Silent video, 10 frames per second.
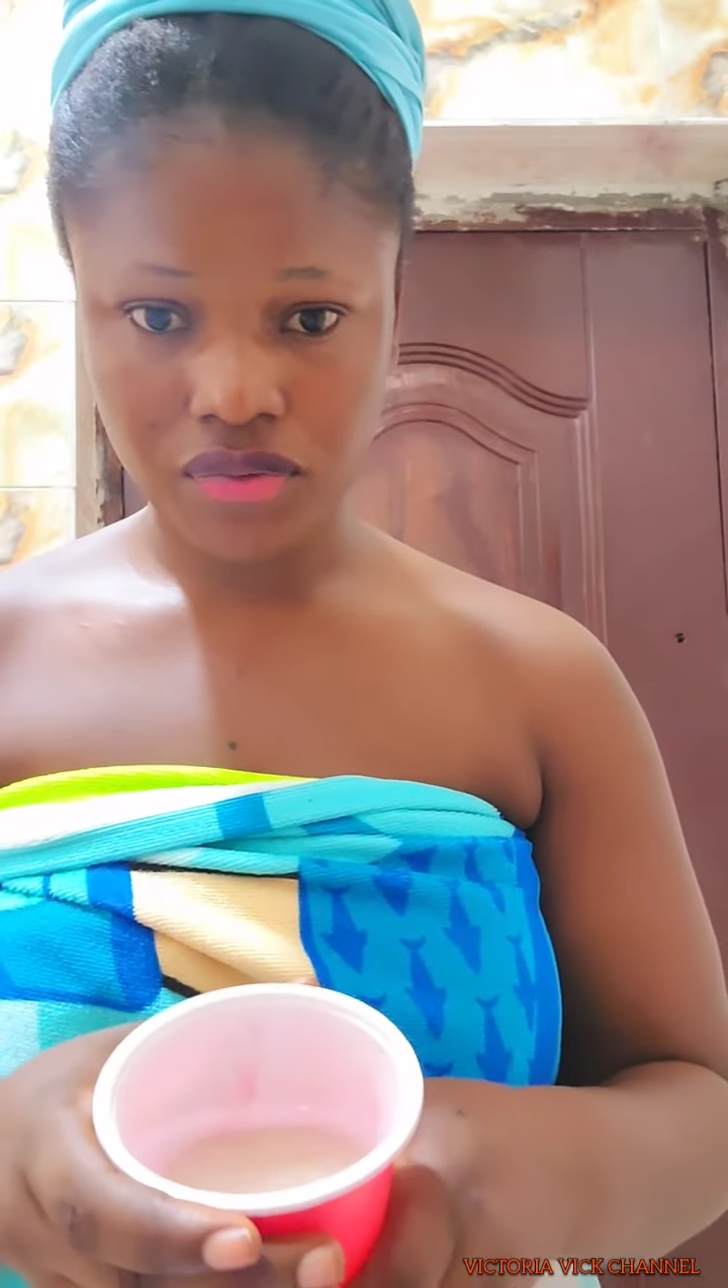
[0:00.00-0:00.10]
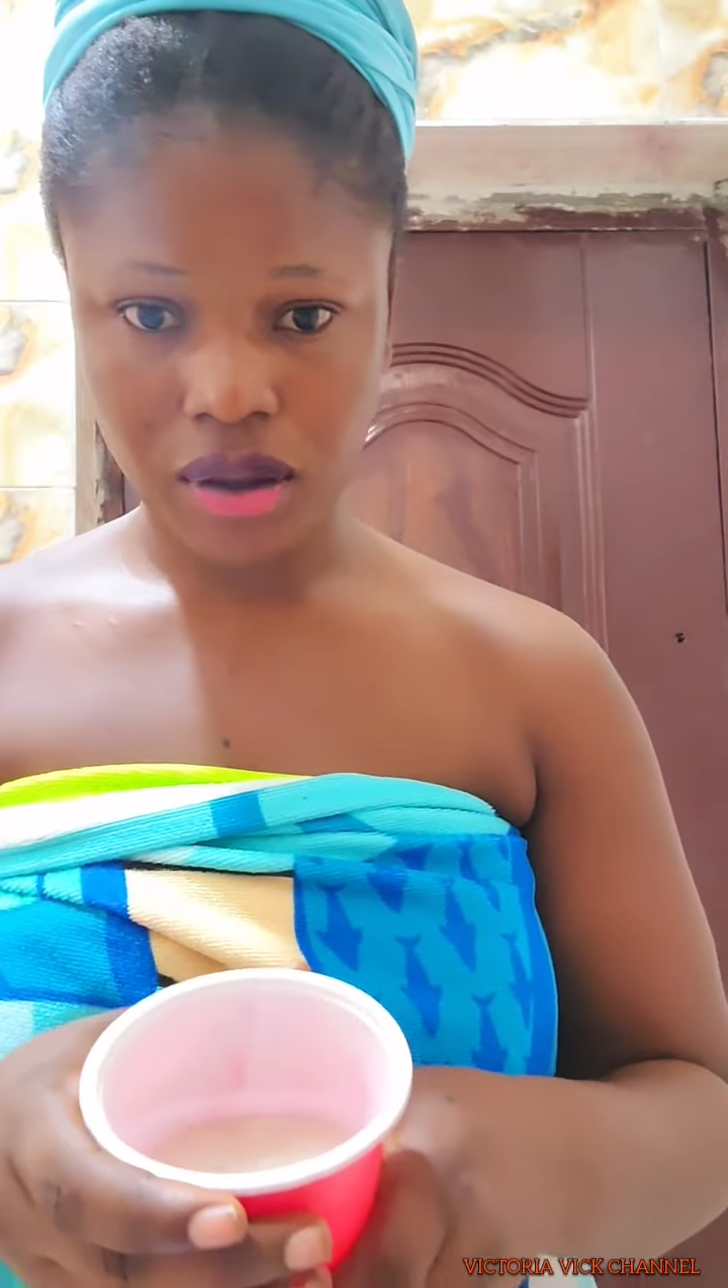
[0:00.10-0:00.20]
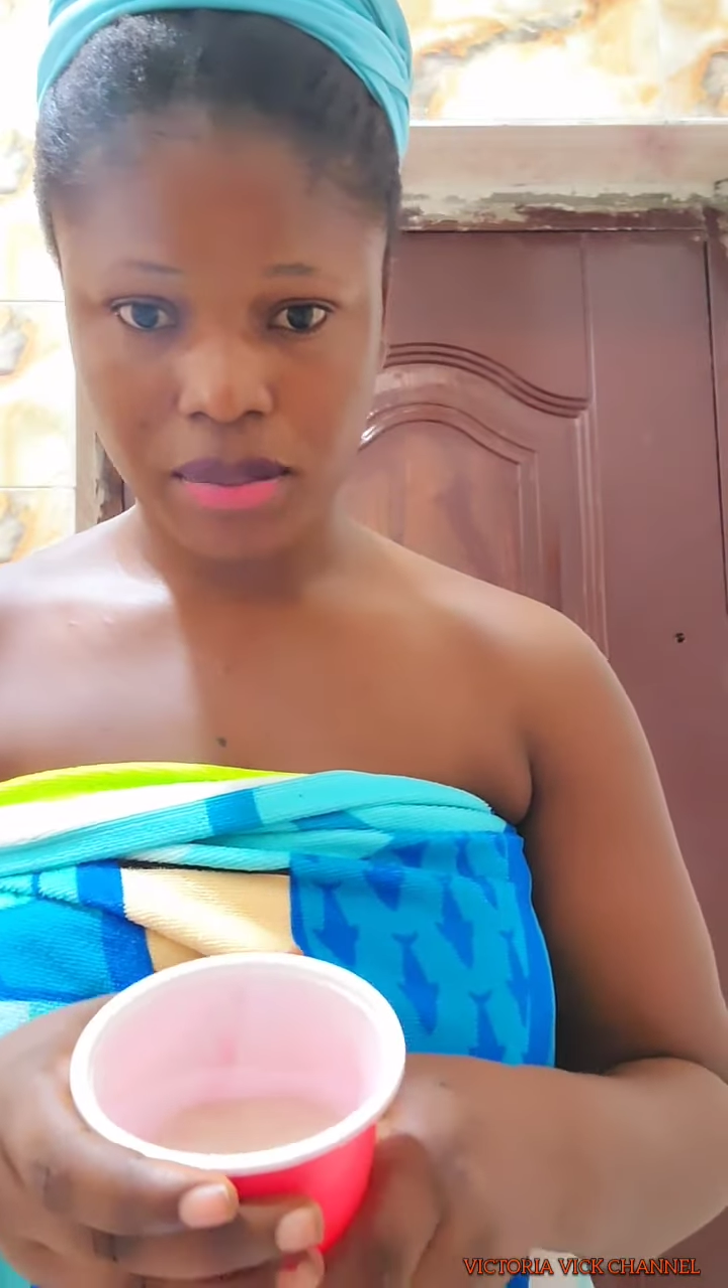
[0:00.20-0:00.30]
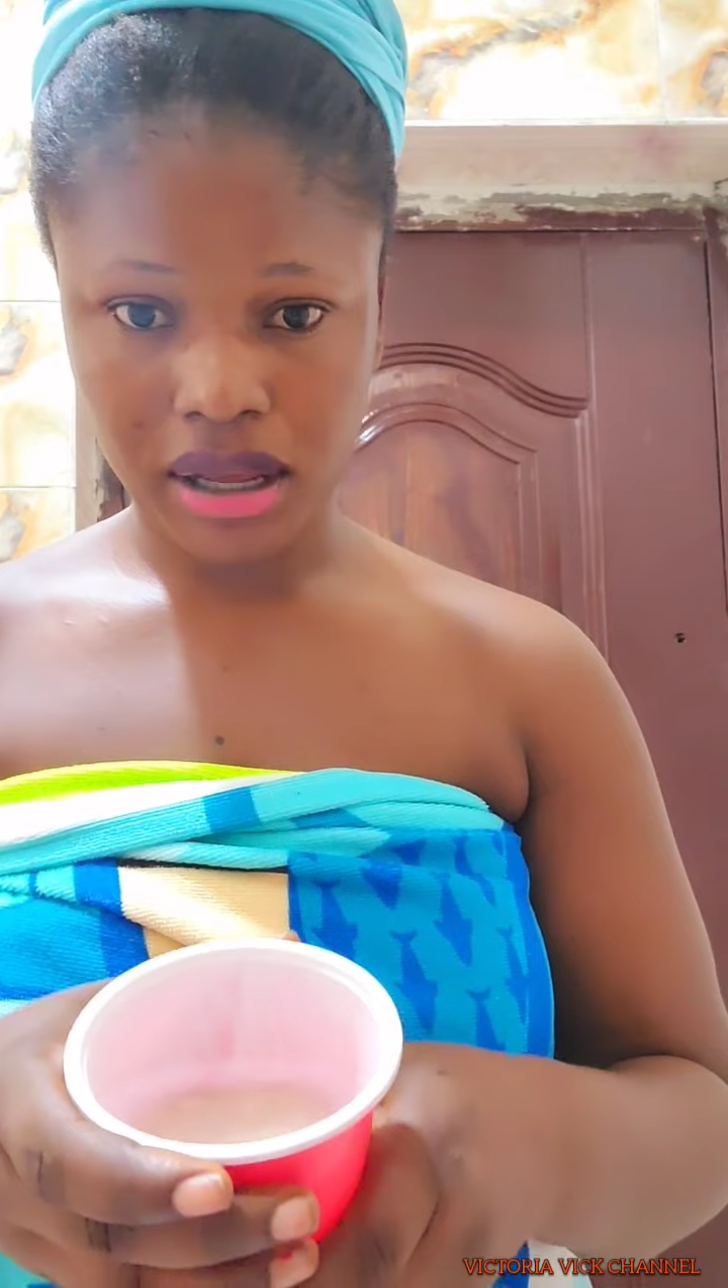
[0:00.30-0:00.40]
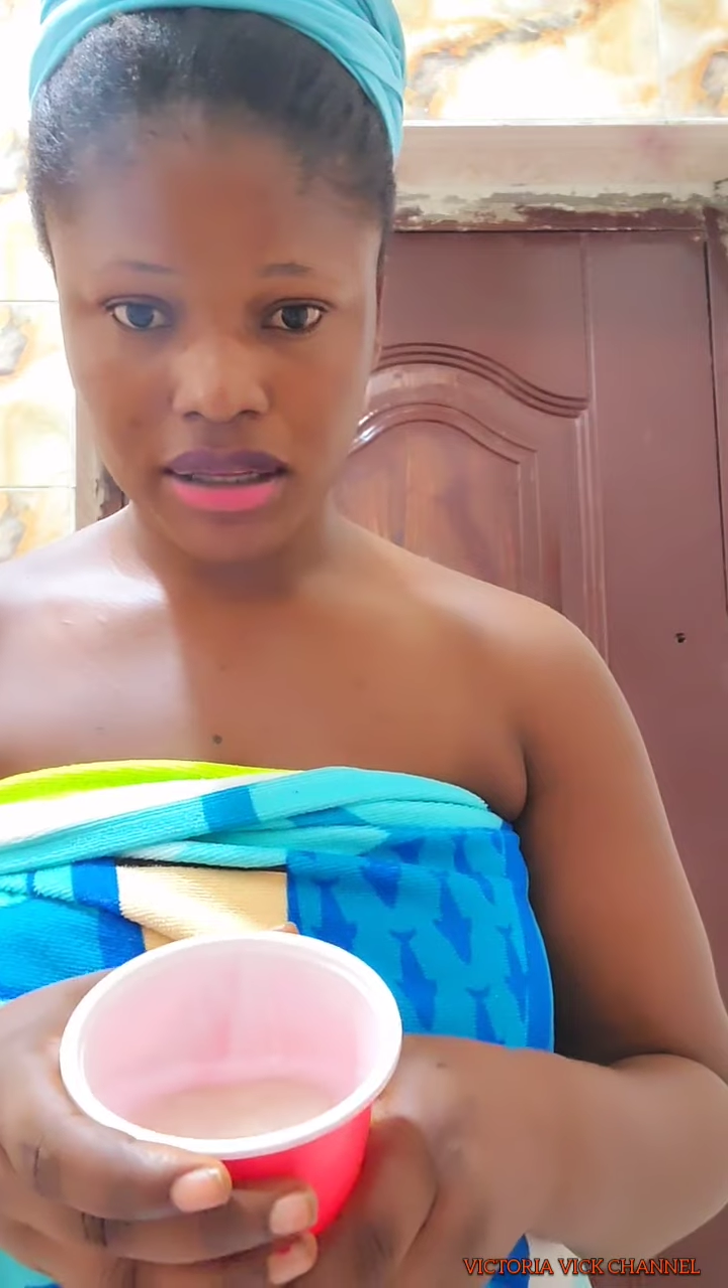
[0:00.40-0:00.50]

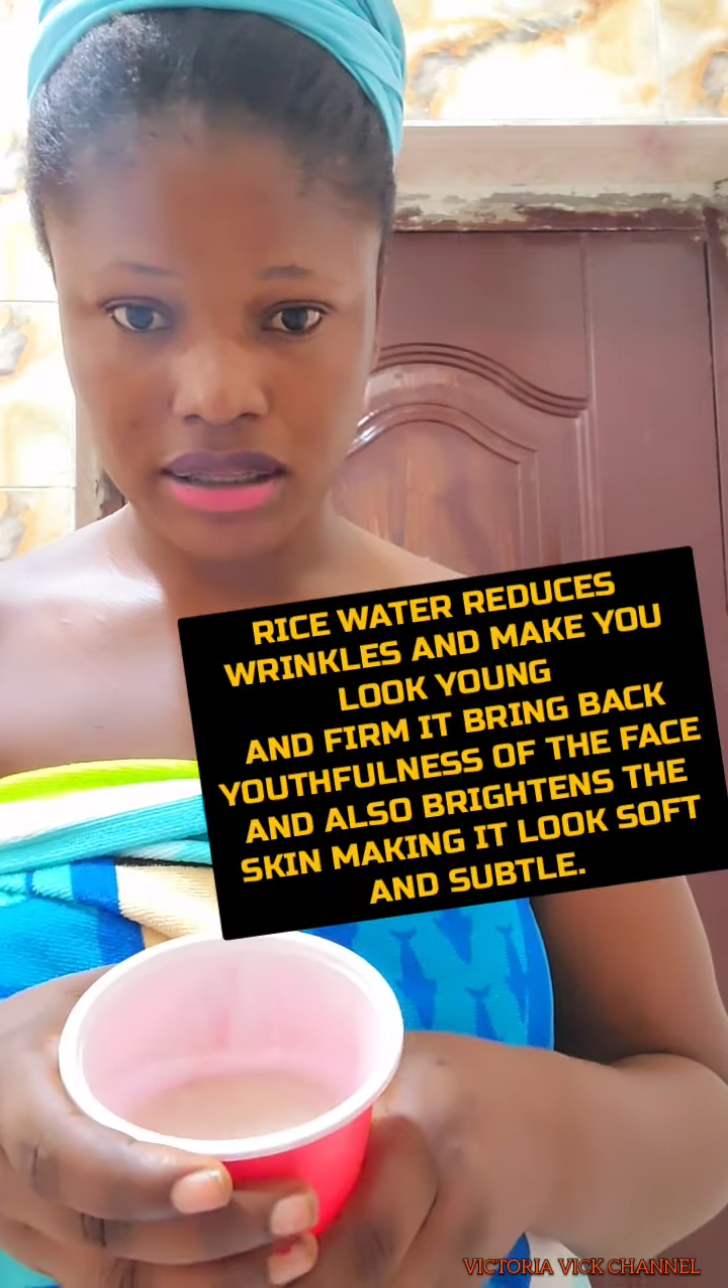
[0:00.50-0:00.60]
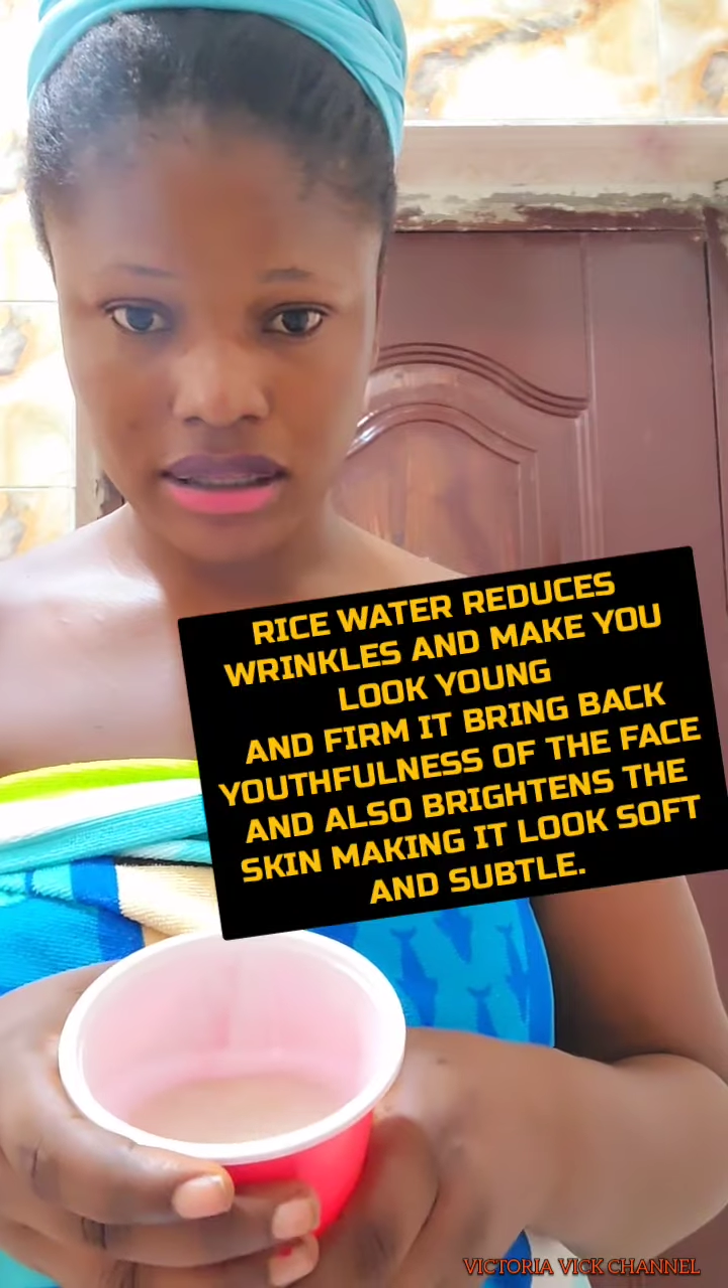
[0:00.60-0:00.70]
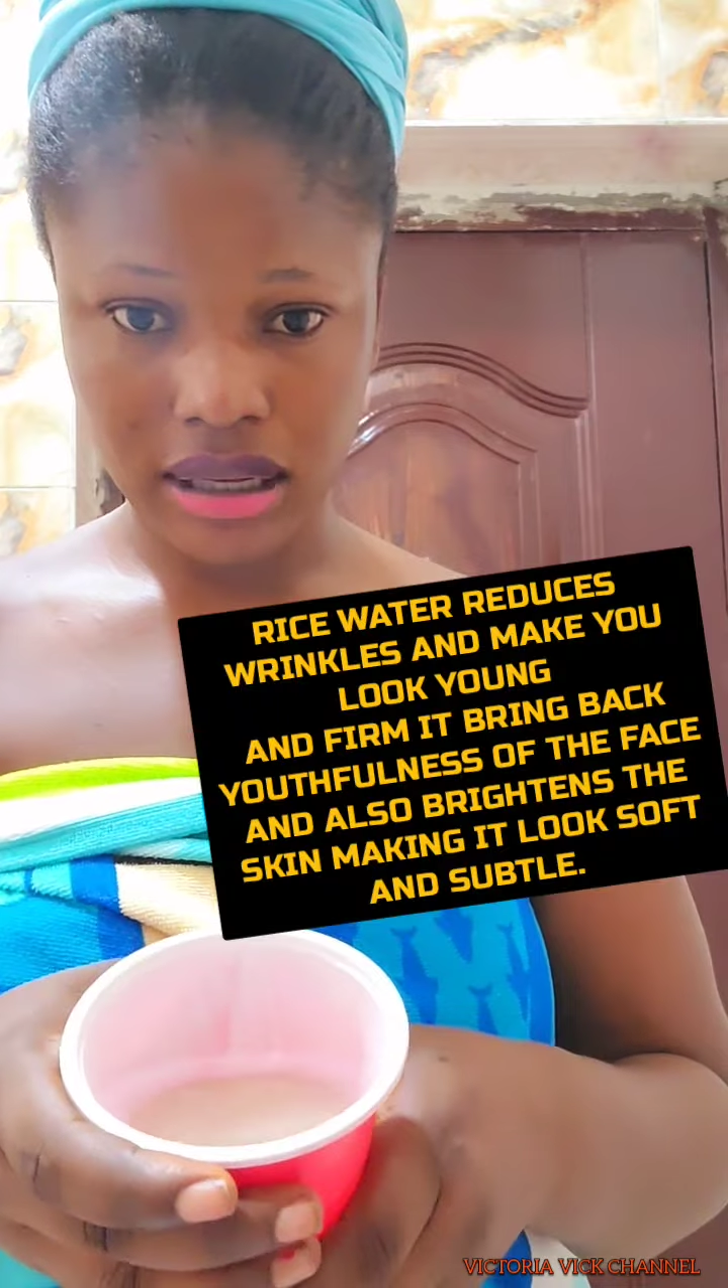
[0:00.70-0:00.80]
ferment.